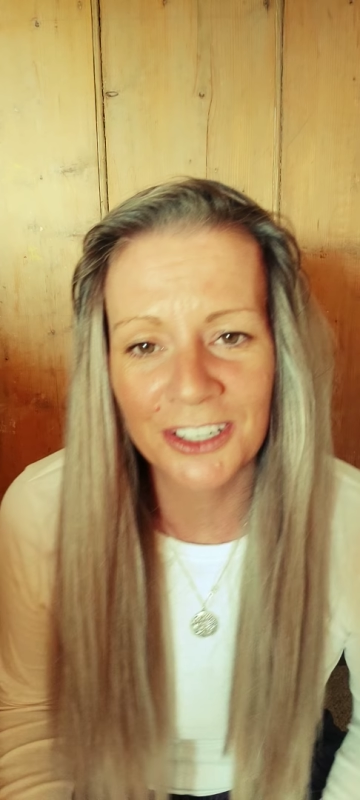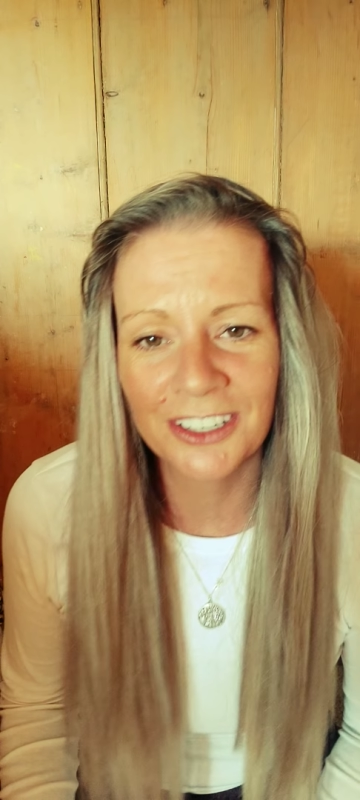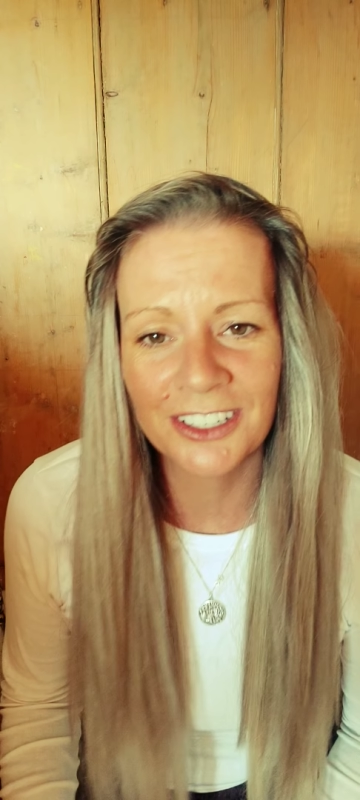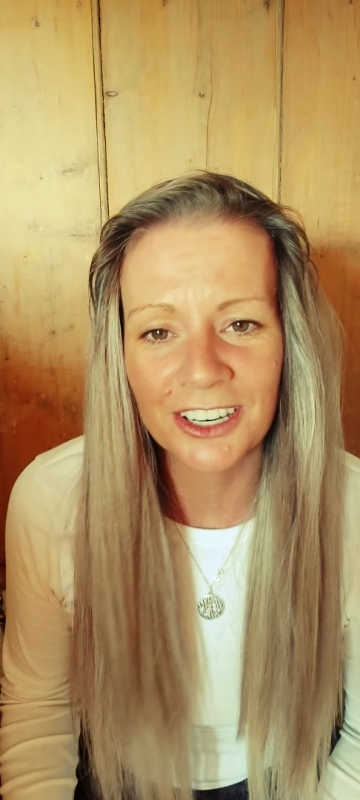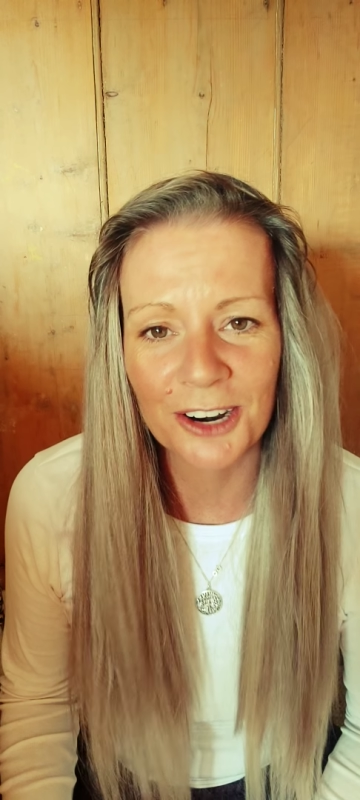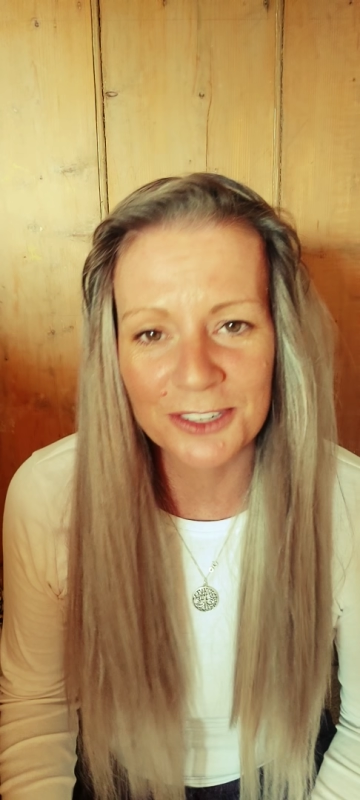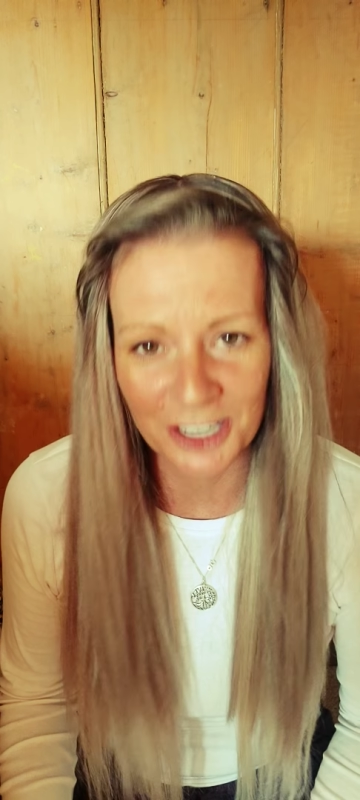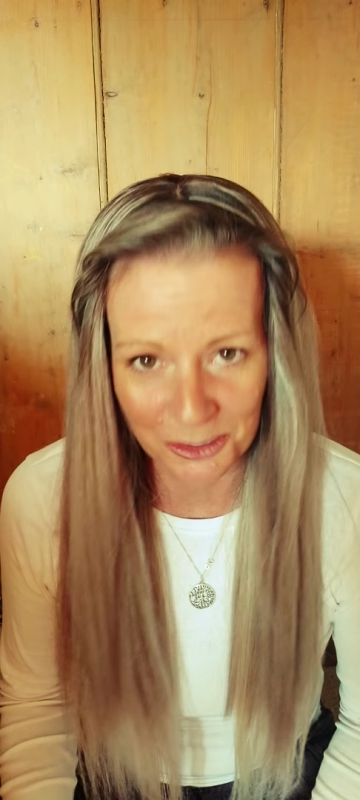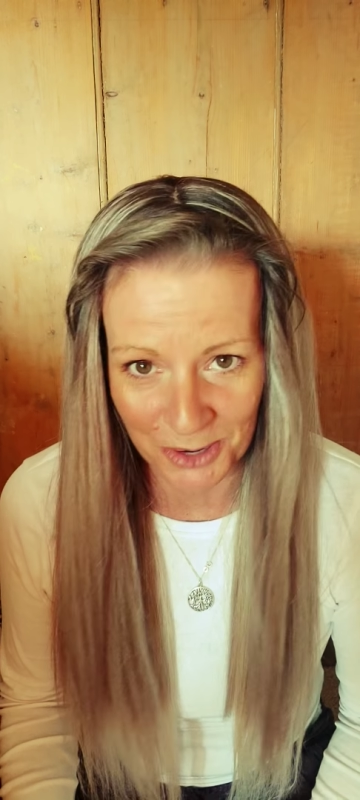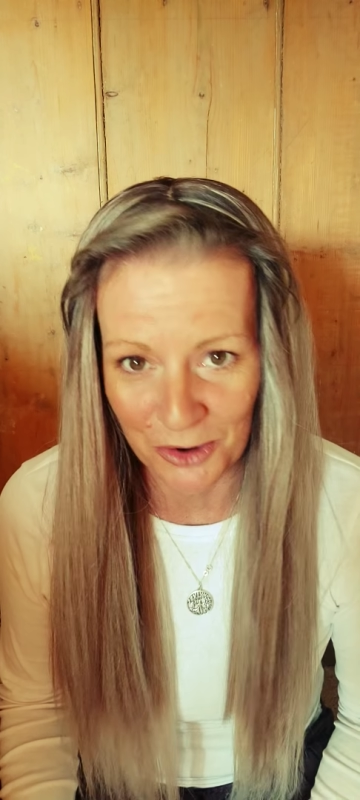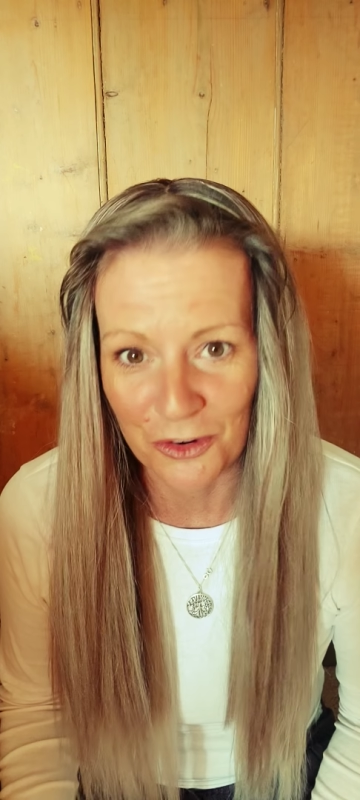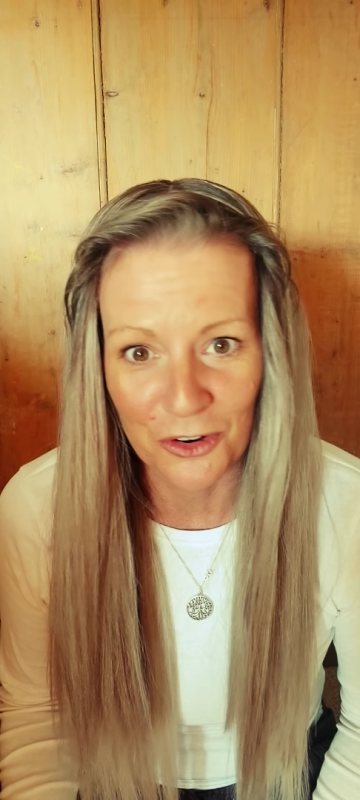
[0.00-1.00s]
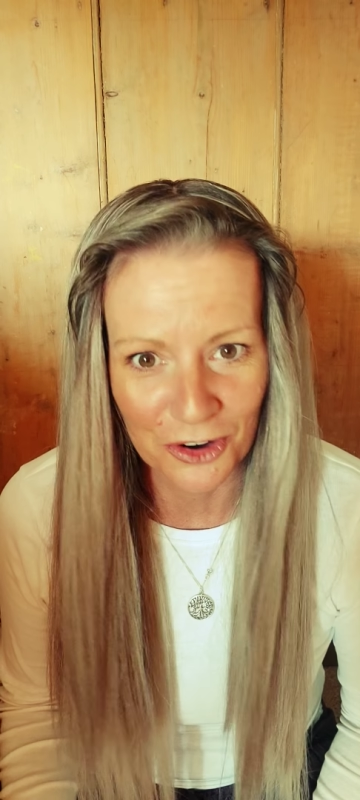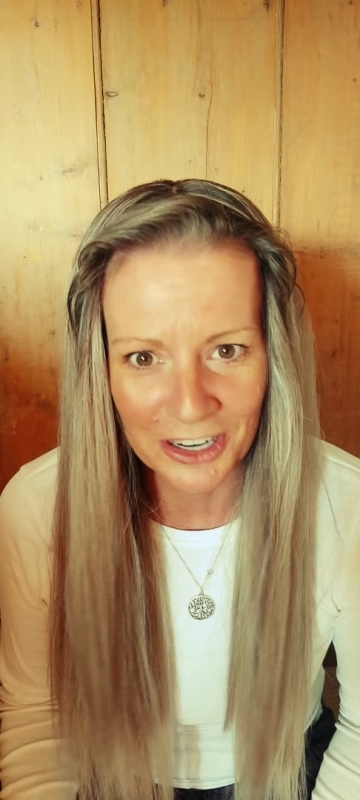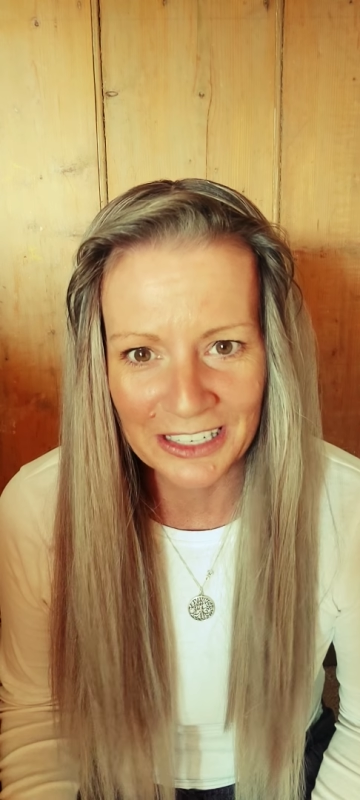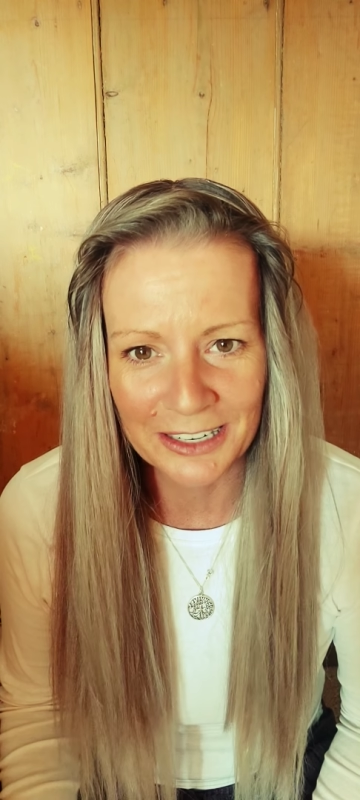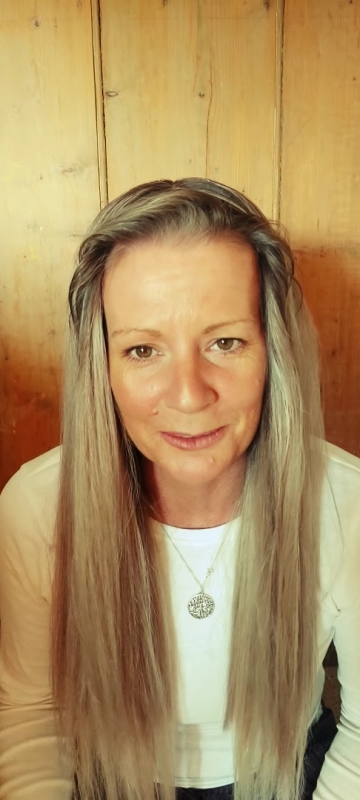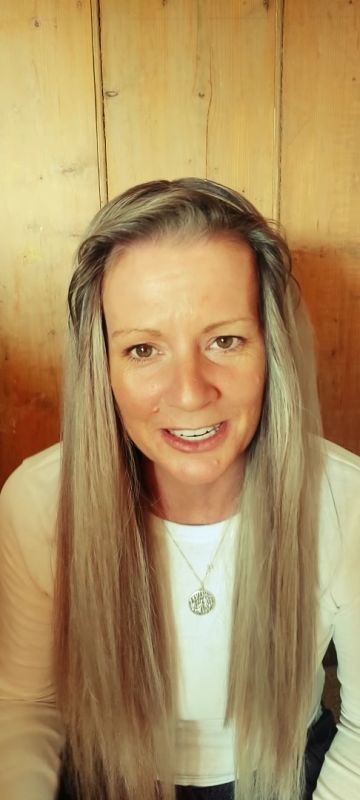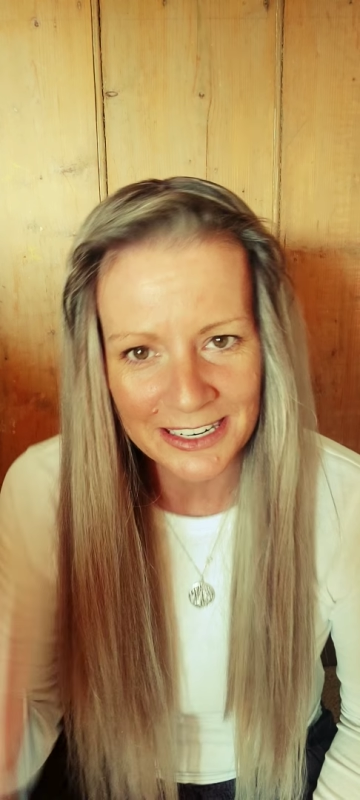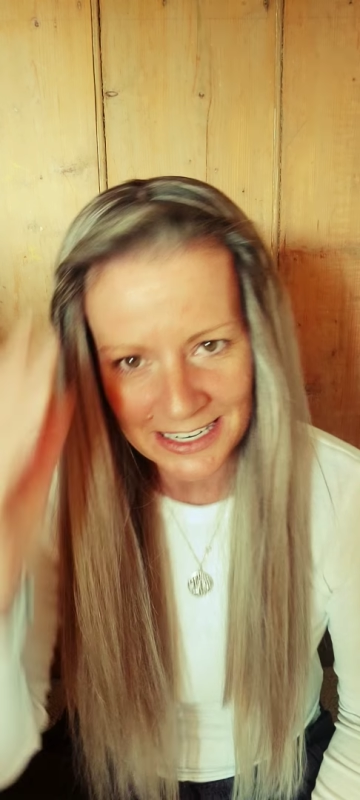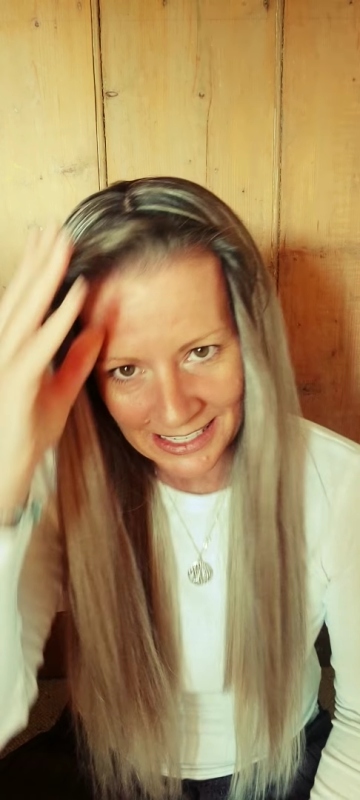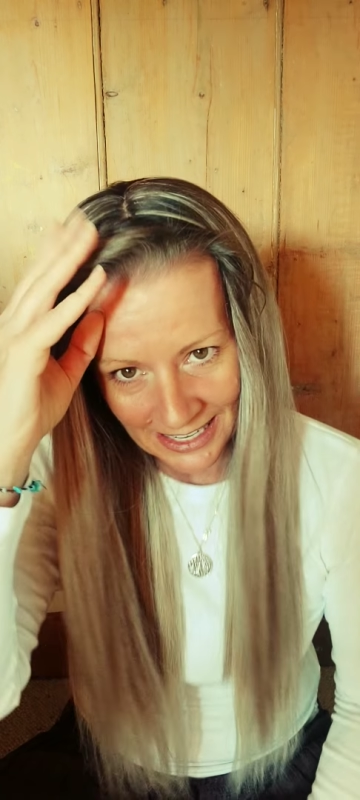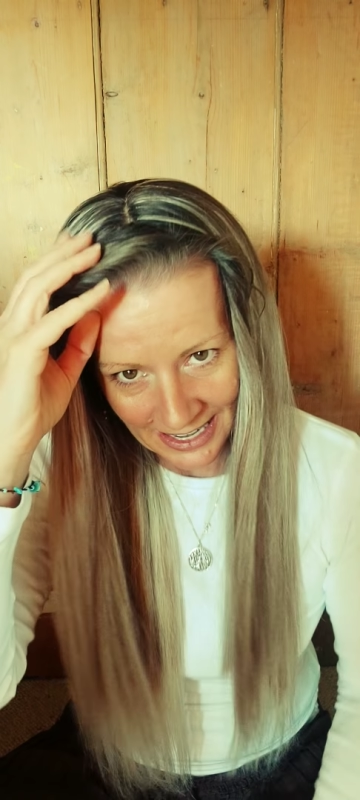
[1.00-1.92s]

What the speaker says: you know, it's going to be really windy,